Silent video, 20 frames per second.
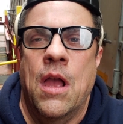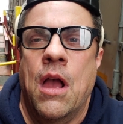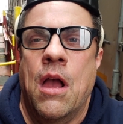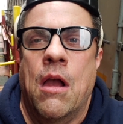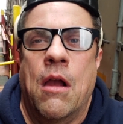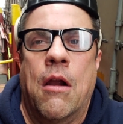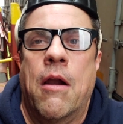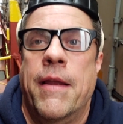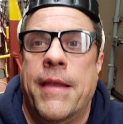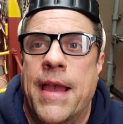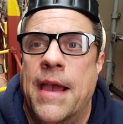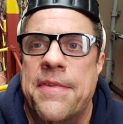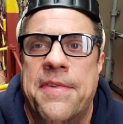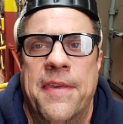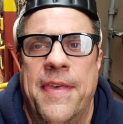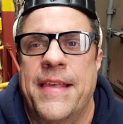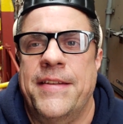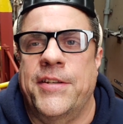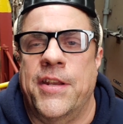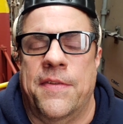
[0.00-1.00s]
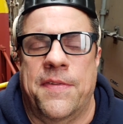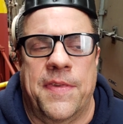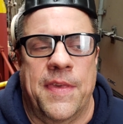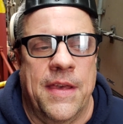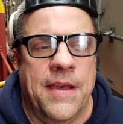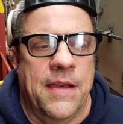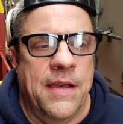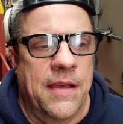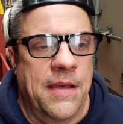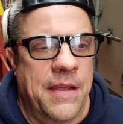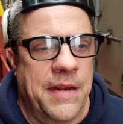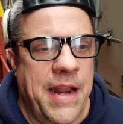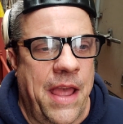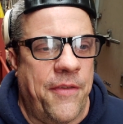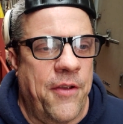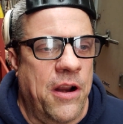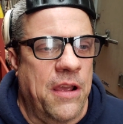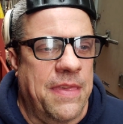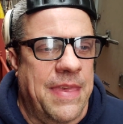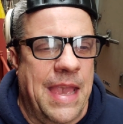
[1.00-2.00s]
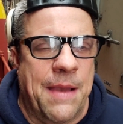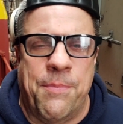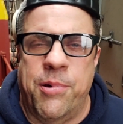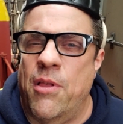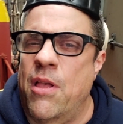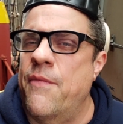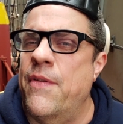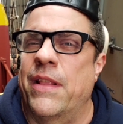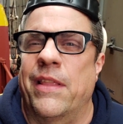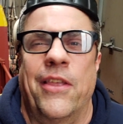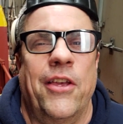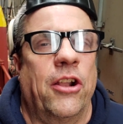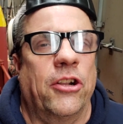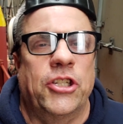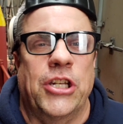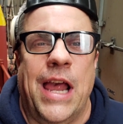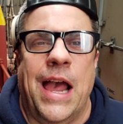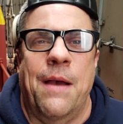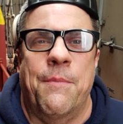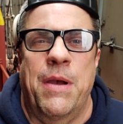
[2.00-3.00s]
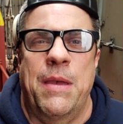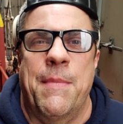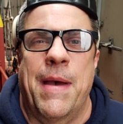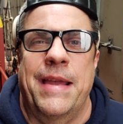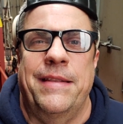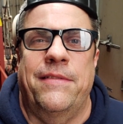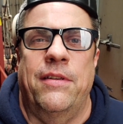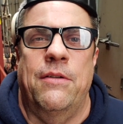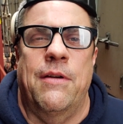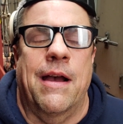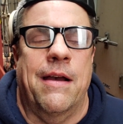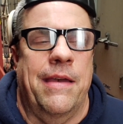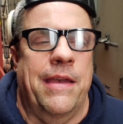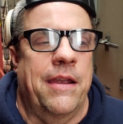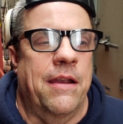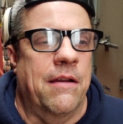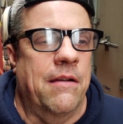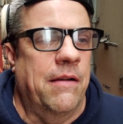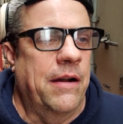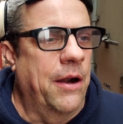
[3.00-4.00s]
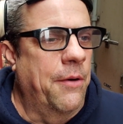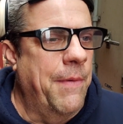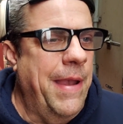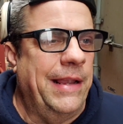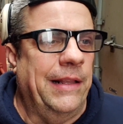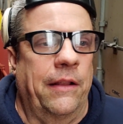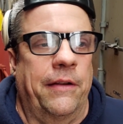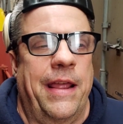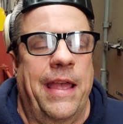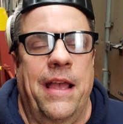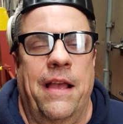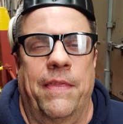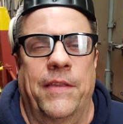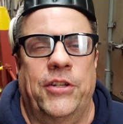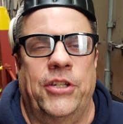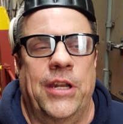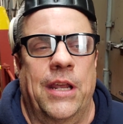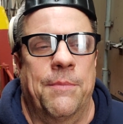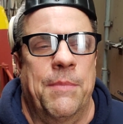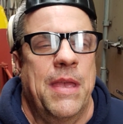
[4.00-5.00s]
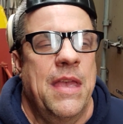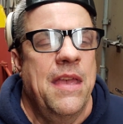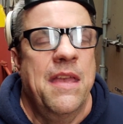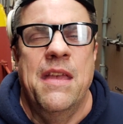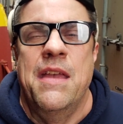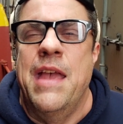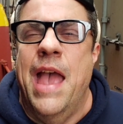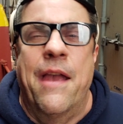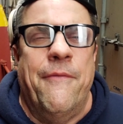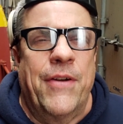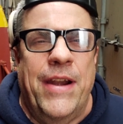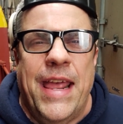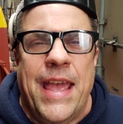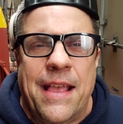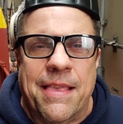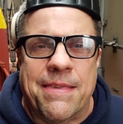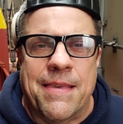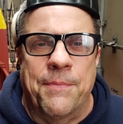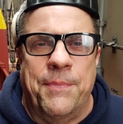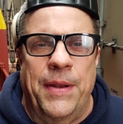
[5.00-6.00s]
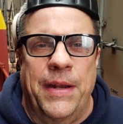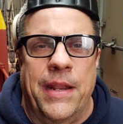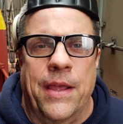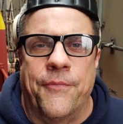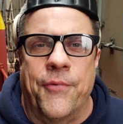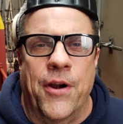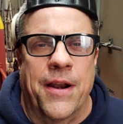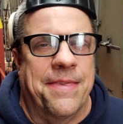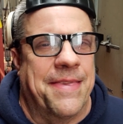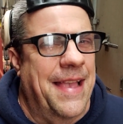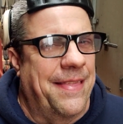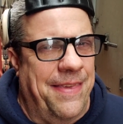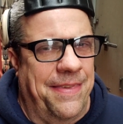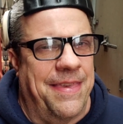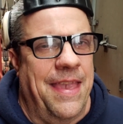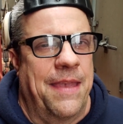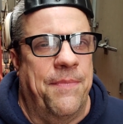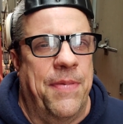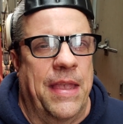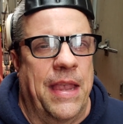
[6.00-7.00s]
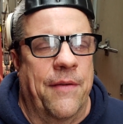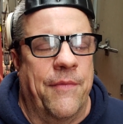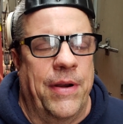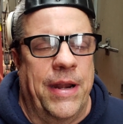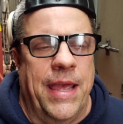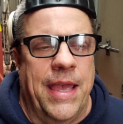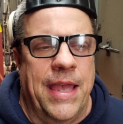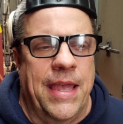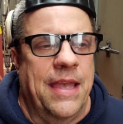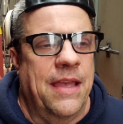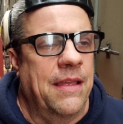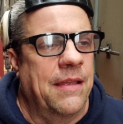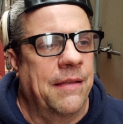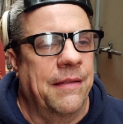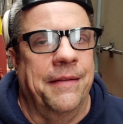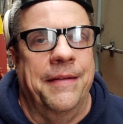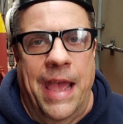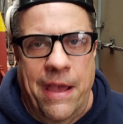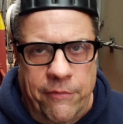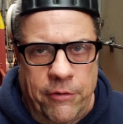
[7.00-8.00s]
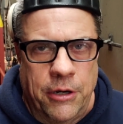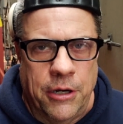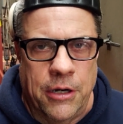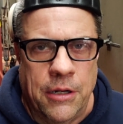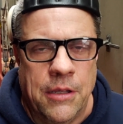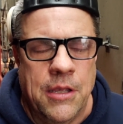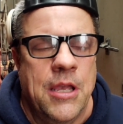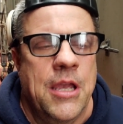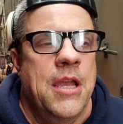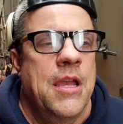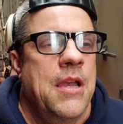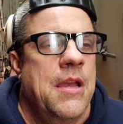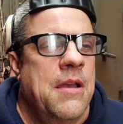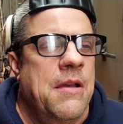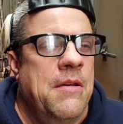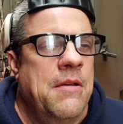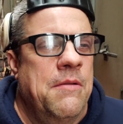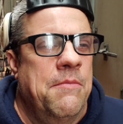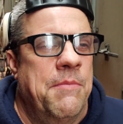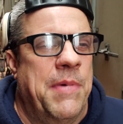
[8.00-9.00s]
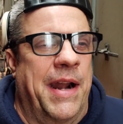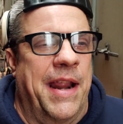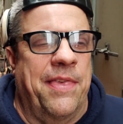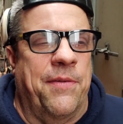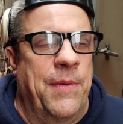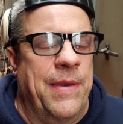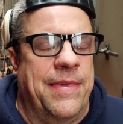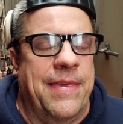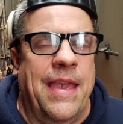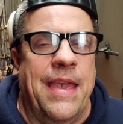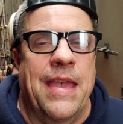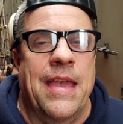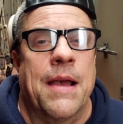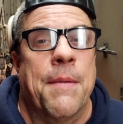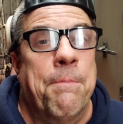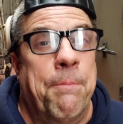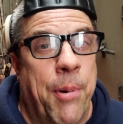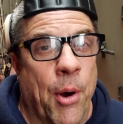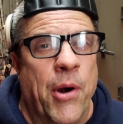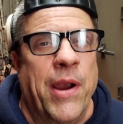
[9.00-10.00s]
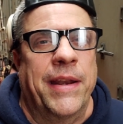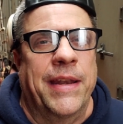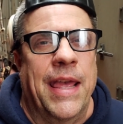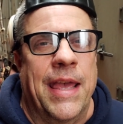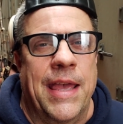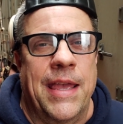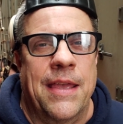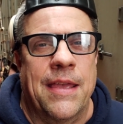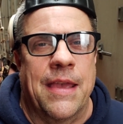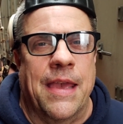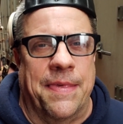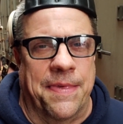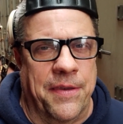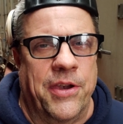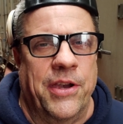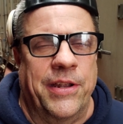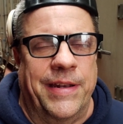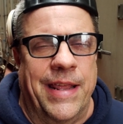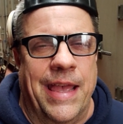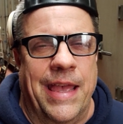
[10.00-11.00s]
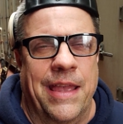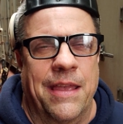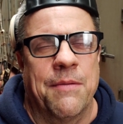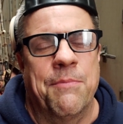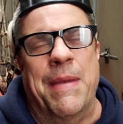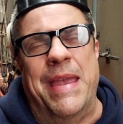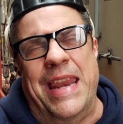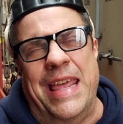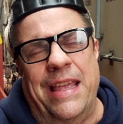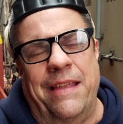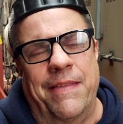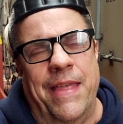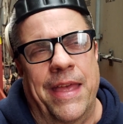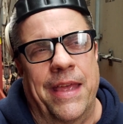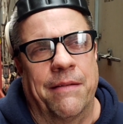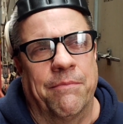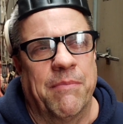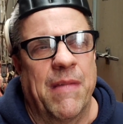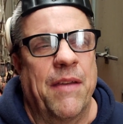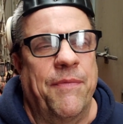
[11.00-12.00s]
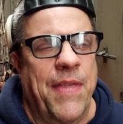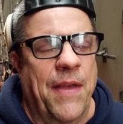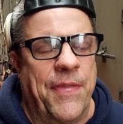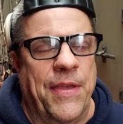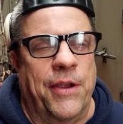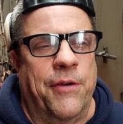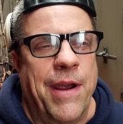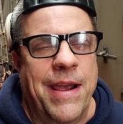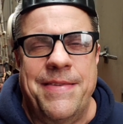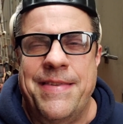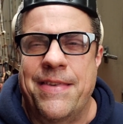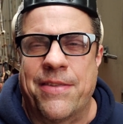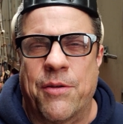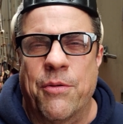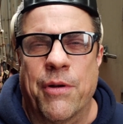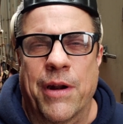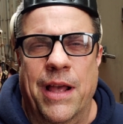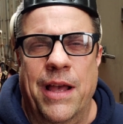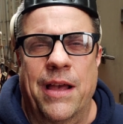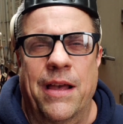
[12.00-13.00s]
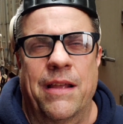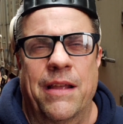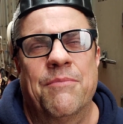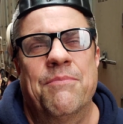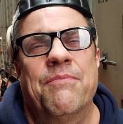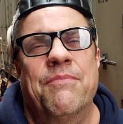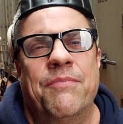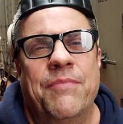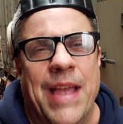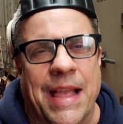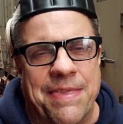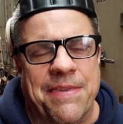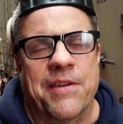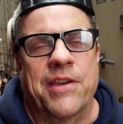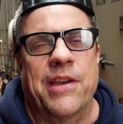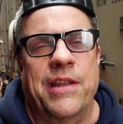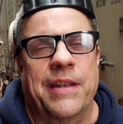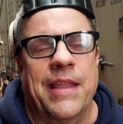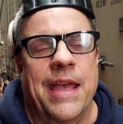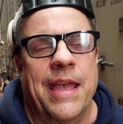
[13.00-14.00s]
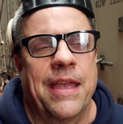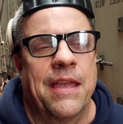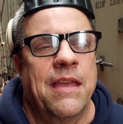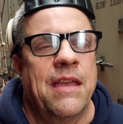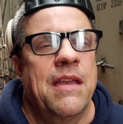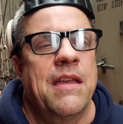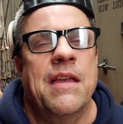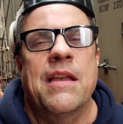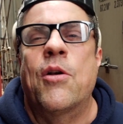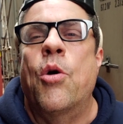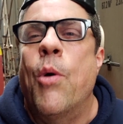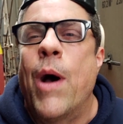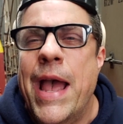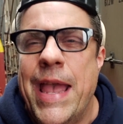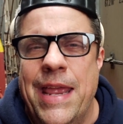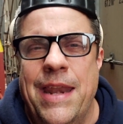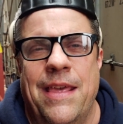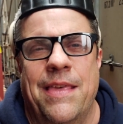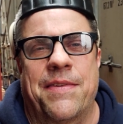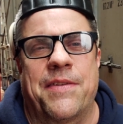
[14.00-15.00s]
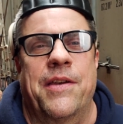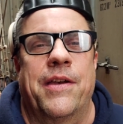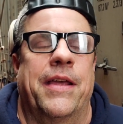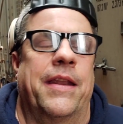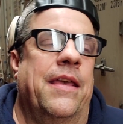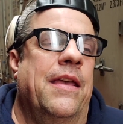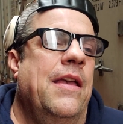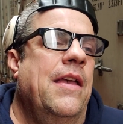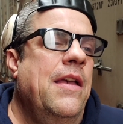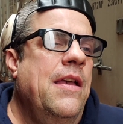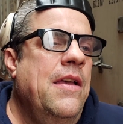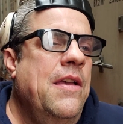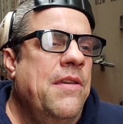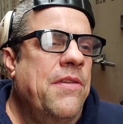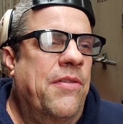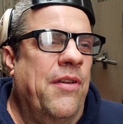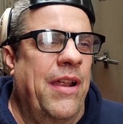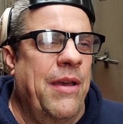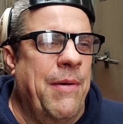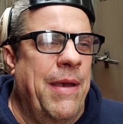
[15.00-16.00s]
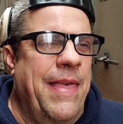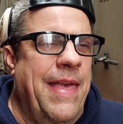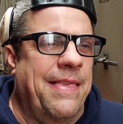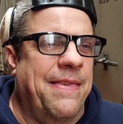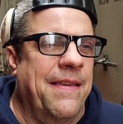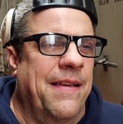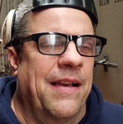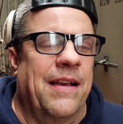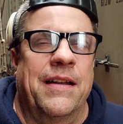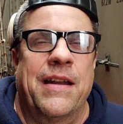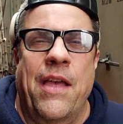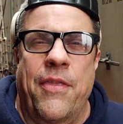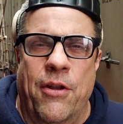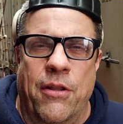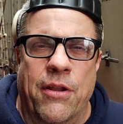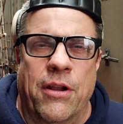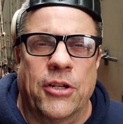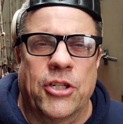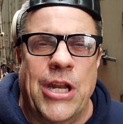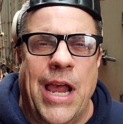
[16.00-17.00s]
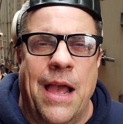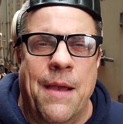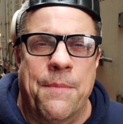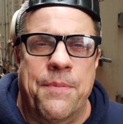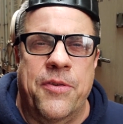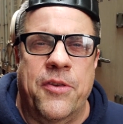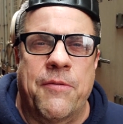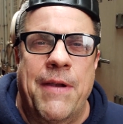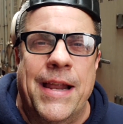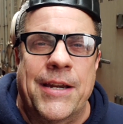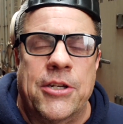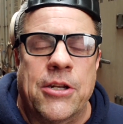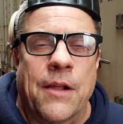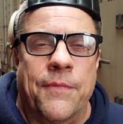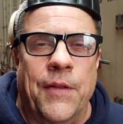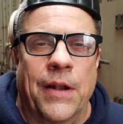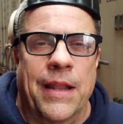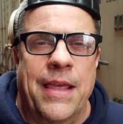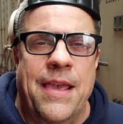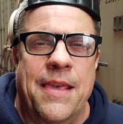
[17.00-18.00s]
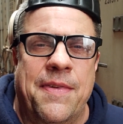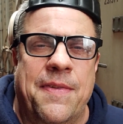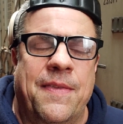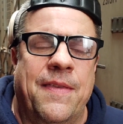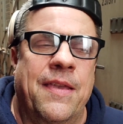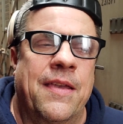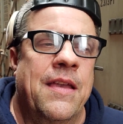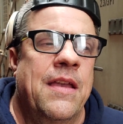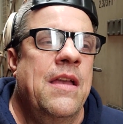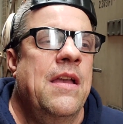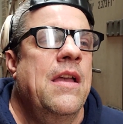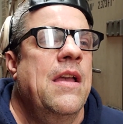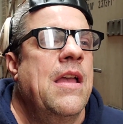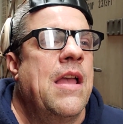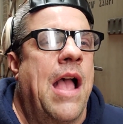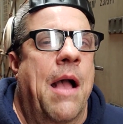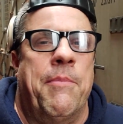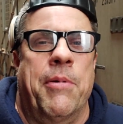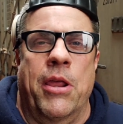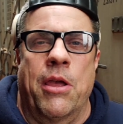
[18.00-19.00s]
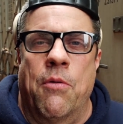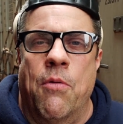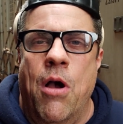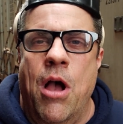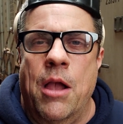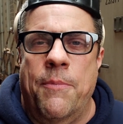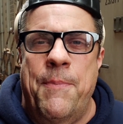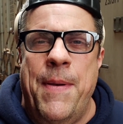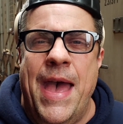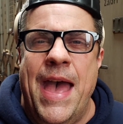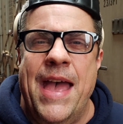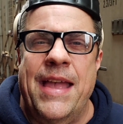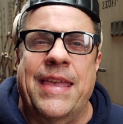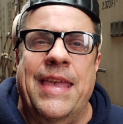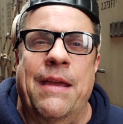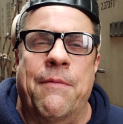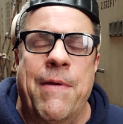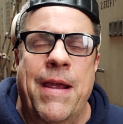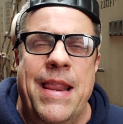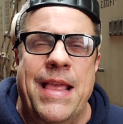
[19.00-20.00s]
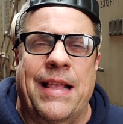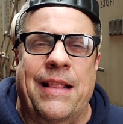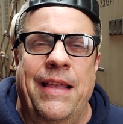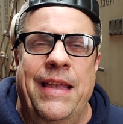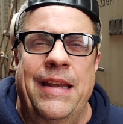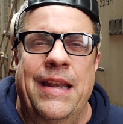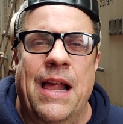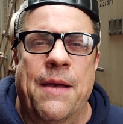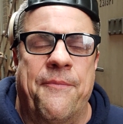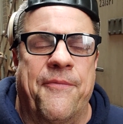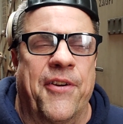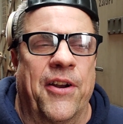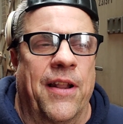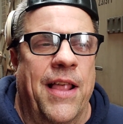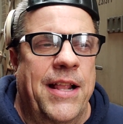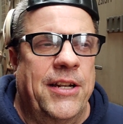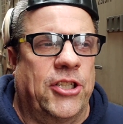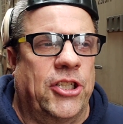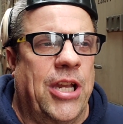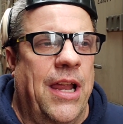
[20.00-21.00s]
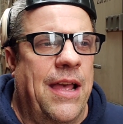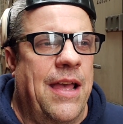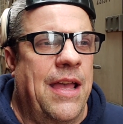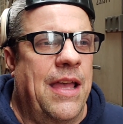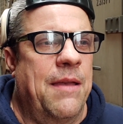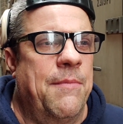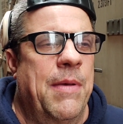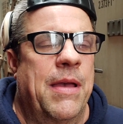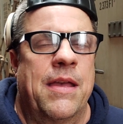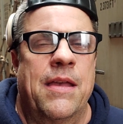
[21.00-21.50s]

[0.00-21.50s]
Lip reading: Alright guys, so that's just another example of a little job we might do out here on a regular day on the ship. Every day it's something different. It's not the same thing every day, never. But as we say, a boring day is a day, meaning that if nothing crazy is going on, that's a good day. Quiet is good. So anyway, that's another little job scratched off a list. I'm gonna go walk back, get ready, cleaned up for lunchtime,